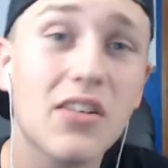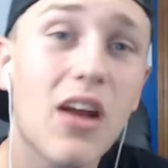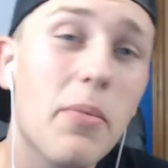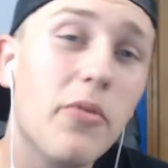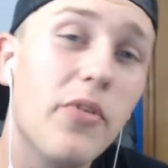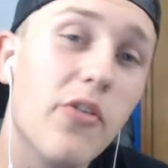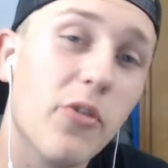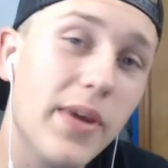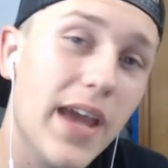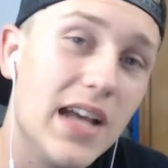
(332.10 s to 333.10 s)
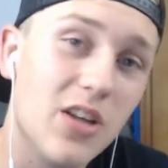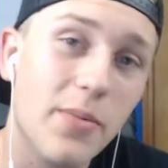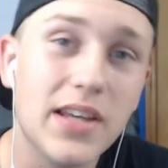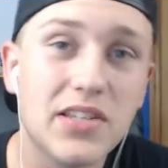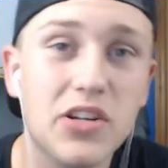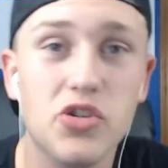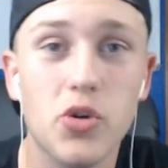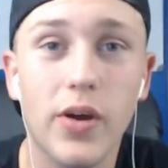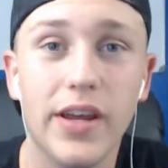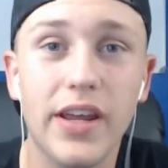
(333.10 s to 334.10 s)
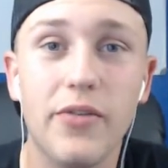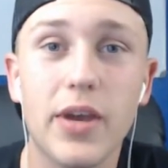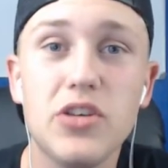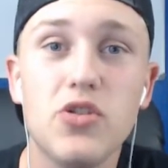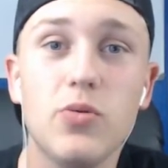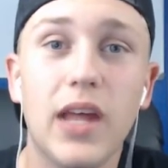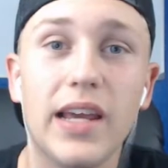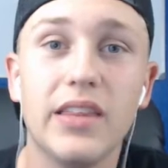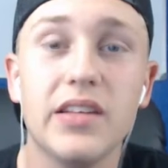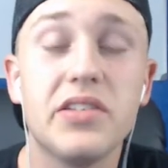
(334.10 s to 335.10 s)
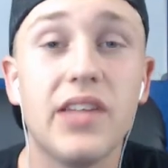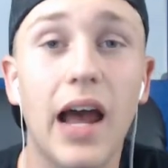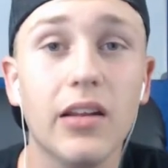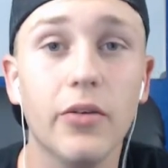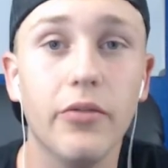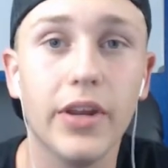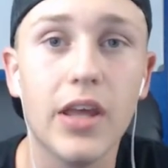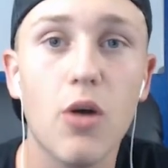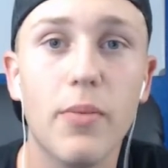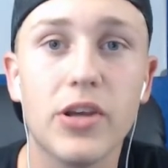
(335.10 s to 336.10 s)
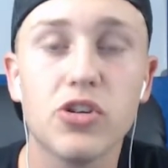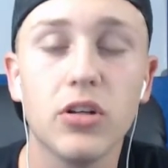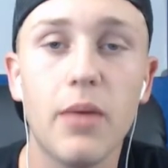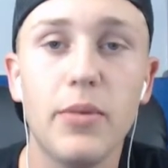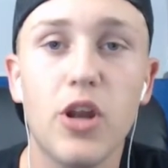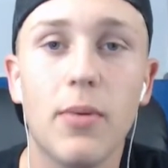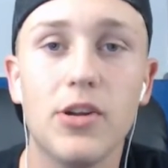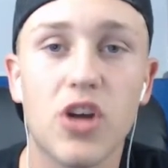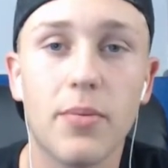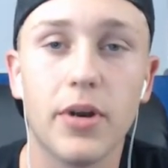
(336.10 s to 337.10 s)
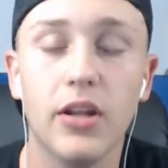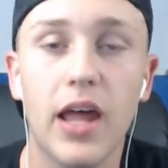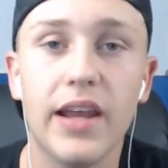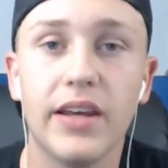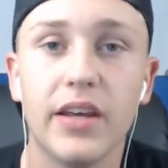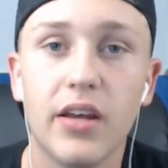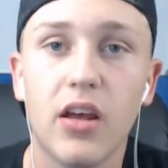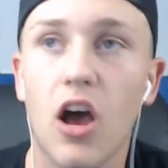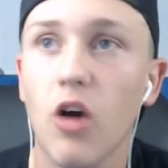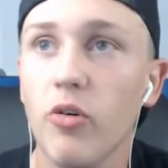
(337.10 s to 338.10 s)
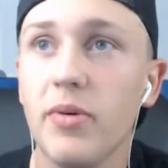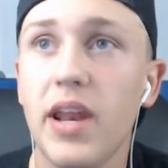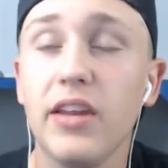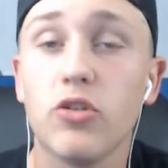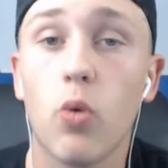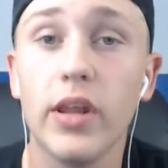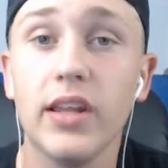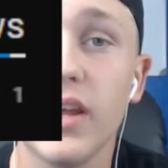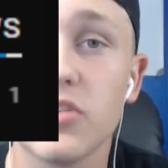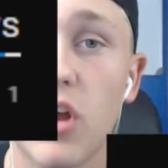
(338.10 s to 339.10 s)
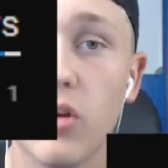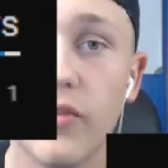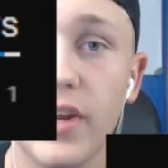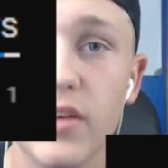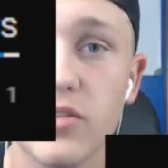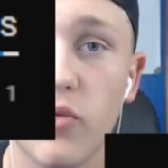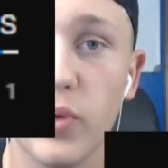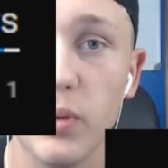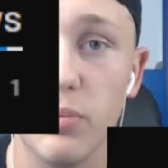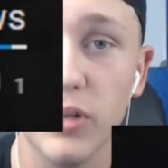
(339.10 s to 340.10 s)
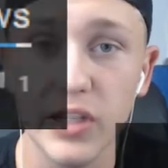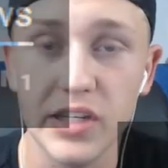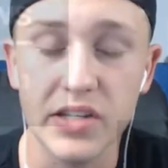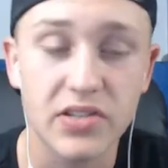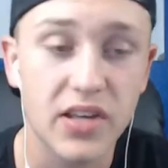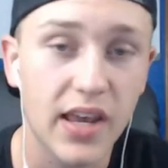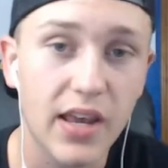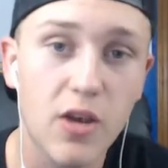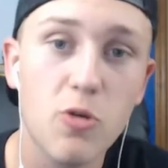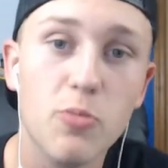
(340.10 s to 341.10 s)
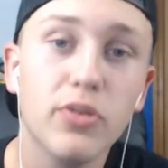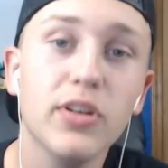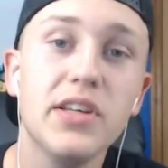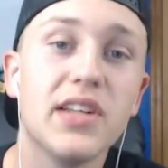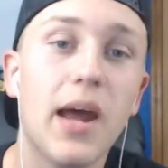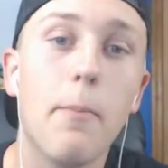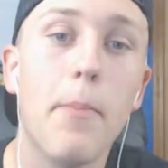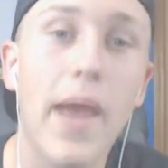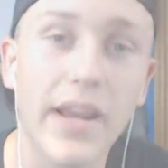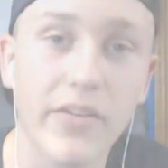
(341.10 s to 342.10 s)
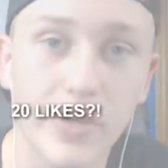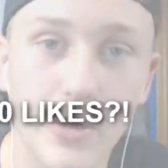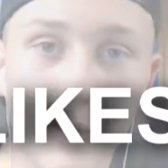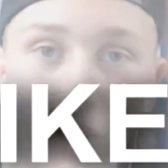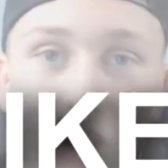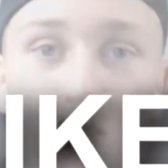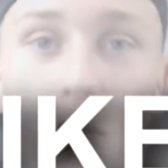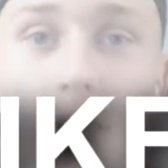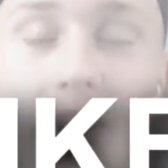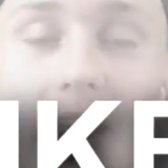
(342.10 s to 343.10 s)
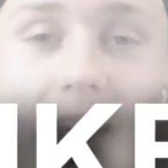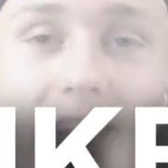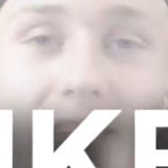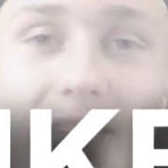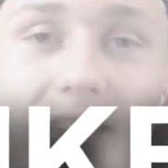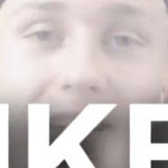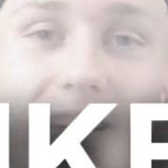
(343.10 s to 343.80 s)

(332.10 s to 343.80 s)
gonna wrap up the video for me guys. I hope you guys did enjoy. If you guys do like this style of video, make sure to let me know by dropping a like. Uh, we've been hitting 20 likes on all our videos, so if we could please, please and I beg of you to hit 20 likes.